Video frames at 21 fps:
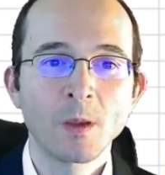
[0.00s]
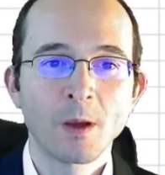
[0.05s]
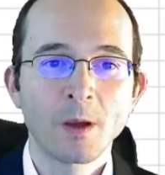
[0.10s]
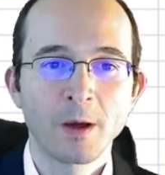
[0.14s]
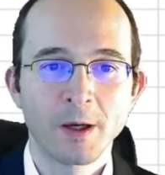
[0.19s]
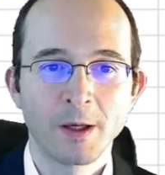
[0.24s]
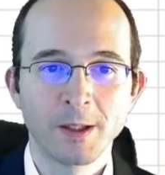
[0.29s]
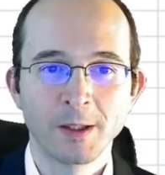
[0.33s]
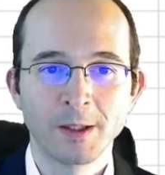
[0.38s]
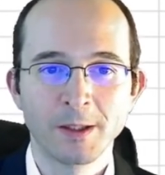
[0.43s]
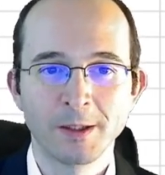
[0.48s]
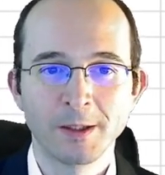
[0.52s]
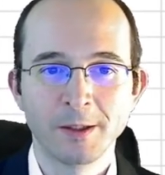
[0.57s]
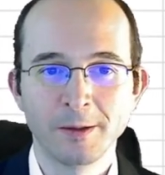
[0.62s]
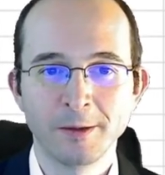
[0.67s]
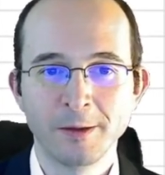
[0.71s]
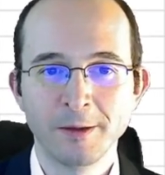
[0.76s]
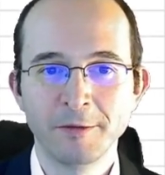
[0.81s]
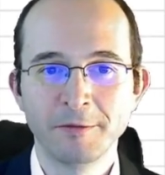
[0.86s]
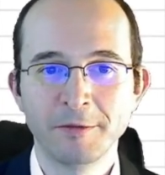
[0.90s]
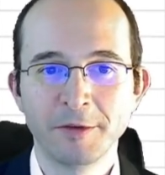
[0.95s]

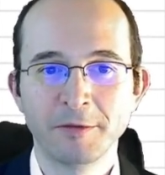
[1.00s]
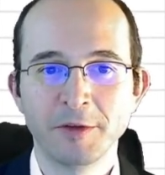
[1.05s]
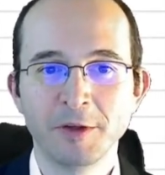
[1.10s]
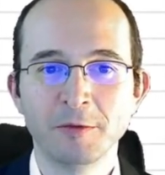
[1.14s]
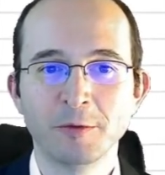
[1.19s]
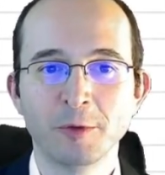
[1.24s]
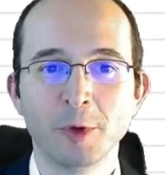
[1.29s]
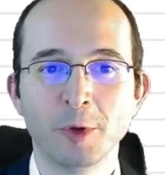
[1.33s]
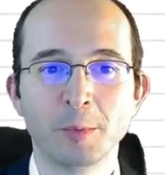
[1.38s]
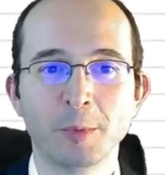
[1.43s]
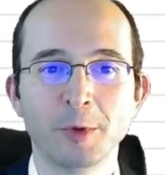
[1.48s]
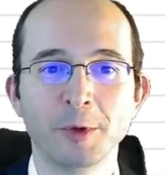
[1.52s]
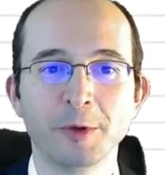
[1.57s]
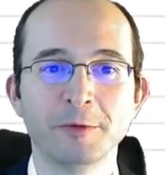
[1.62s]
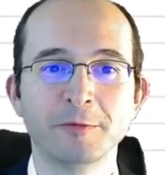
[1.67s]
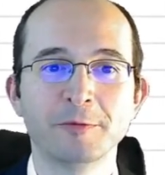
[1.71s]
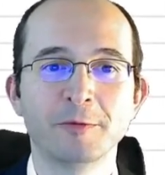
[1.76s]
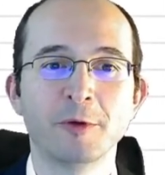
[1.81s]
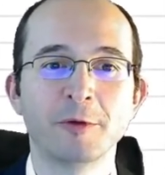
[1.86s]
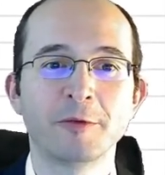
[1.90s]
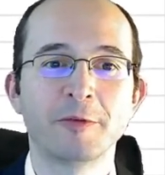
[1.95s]
the
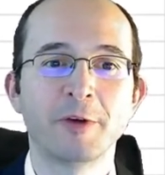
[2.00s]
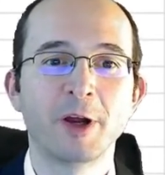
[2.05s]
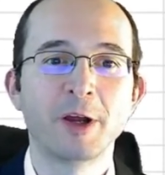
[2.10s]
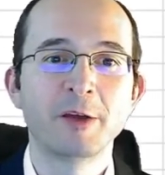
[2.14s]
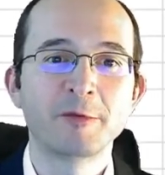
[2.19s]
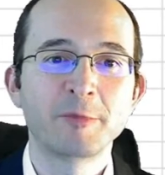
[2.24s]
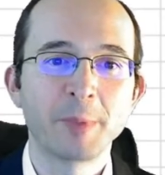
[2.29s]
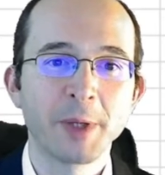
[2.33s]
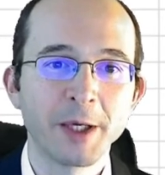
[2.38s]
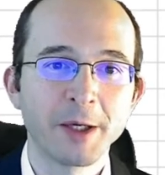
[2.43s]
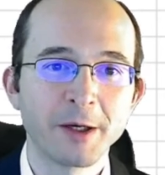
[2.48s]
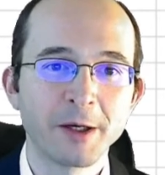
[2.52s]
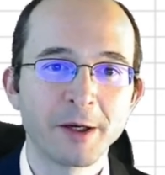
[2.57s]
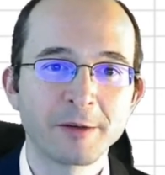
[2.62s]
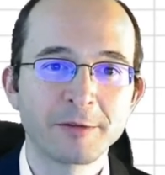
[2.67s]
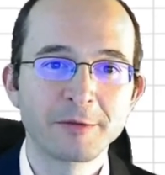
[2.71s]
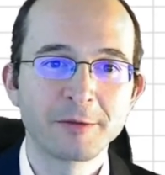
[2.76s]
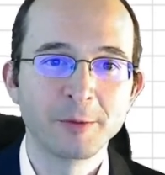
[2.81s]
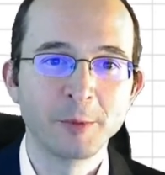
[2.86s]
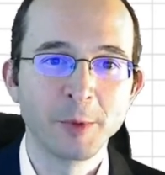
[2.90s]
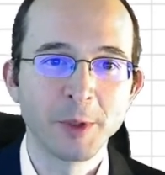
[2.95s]
54.45
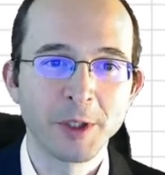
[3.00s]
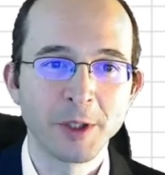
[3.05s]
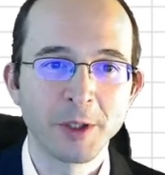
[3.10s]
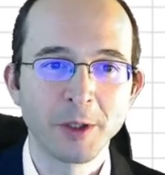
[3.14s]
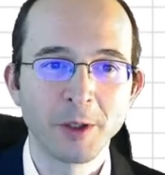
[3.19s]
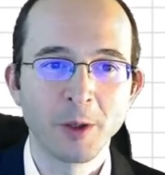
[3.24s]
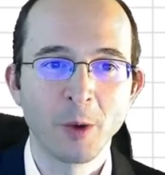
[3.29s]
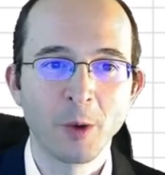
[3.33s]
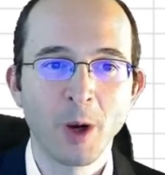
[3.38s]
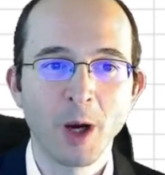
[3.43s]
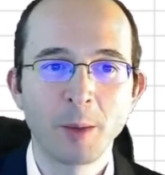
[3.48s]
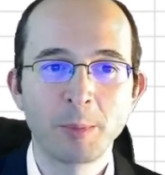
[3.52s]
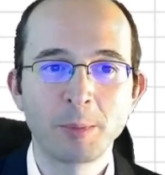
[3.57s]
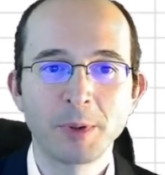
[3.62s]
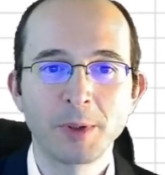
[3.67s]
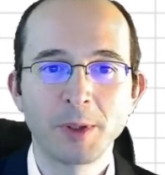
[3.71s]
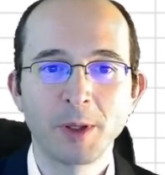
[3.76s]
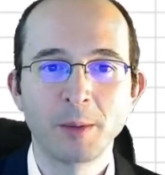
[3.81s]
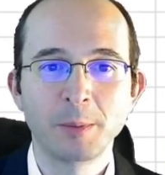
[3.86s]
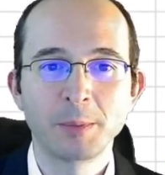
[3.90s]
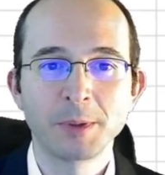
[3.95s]
payoff. We can go up,
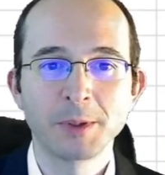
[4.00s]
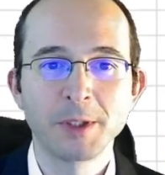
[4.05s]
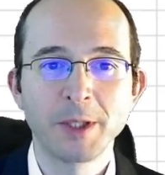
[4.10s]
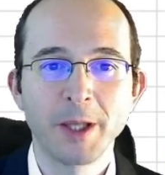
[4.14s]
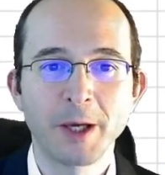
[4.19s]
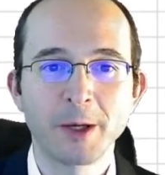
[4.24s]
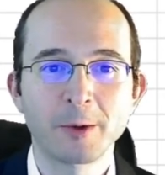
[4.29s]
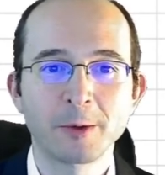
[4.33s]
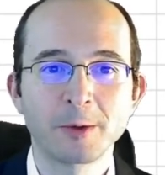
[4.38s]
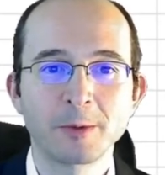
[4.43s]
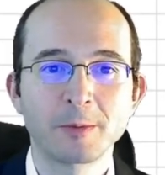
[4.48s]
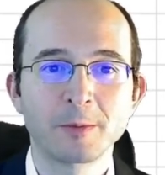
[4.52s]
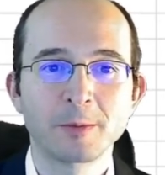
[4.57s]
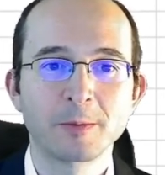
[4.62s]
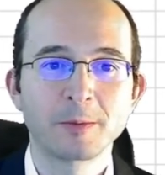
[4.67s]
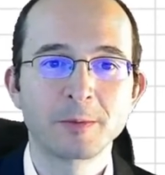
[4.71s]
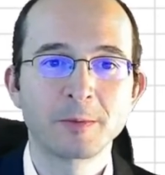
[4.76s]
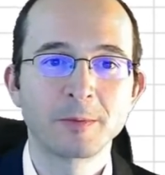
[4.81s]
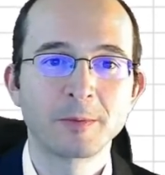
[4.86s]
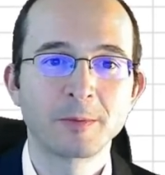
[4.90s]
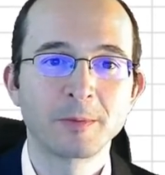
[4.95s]
up, down,
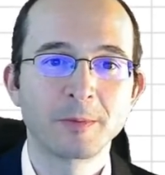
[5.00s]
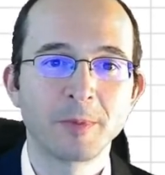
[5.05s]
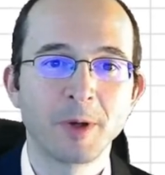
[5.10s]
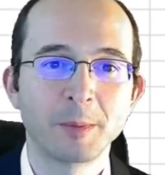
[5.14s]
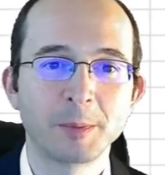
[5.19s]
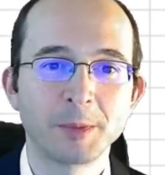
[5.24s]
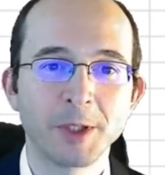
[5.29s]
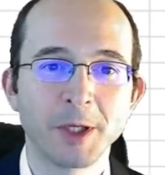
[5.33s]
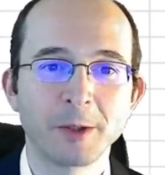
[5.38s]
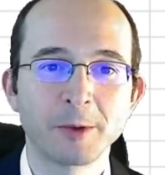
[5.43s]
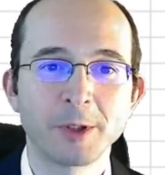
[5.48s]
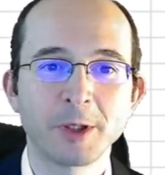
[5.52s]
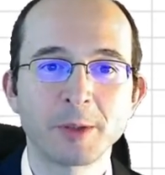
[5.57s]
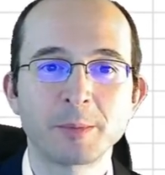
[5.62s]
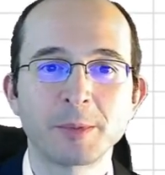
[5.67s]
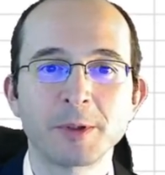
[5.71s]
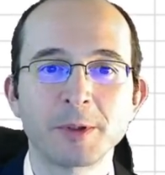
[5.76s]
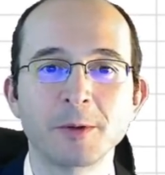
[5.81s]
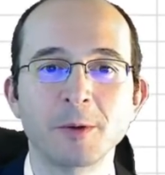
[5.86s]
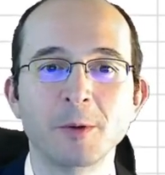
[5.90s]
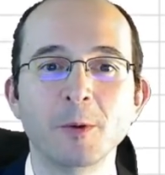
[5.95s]
up, down, up,
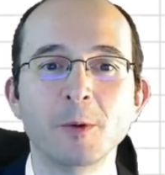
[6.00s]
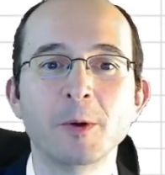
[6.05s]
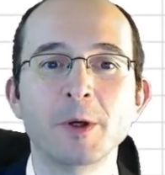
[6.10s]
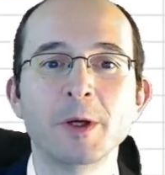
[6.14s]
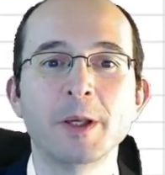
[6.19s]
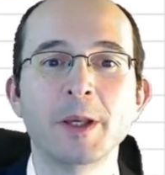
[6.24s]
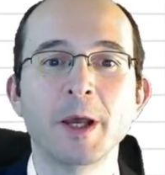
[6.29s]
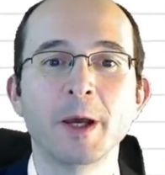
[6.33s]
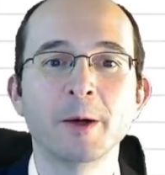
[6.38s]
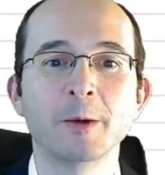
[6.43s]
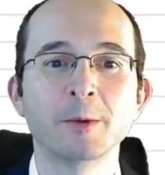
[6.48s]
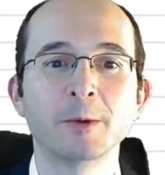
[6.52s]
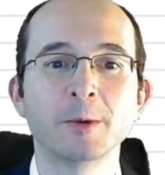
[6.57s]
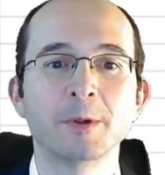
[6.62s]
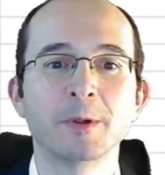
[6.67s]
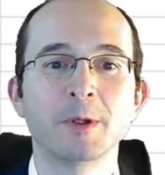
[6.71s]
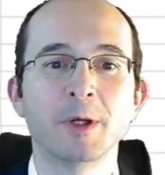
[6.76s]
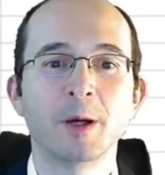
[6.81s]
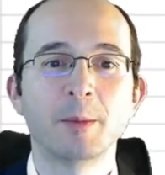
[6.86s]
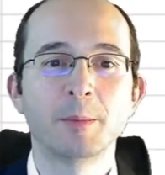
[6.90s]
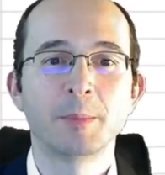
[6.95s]
or down,
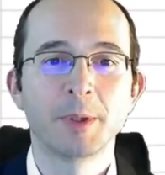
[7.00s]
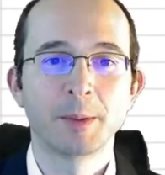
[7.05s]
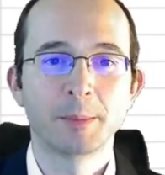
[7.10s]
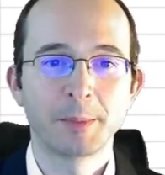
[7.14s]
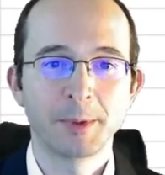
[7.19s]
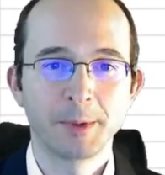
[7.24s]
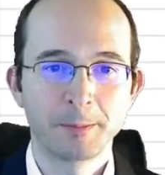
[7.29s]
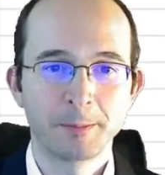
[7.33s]
up, up.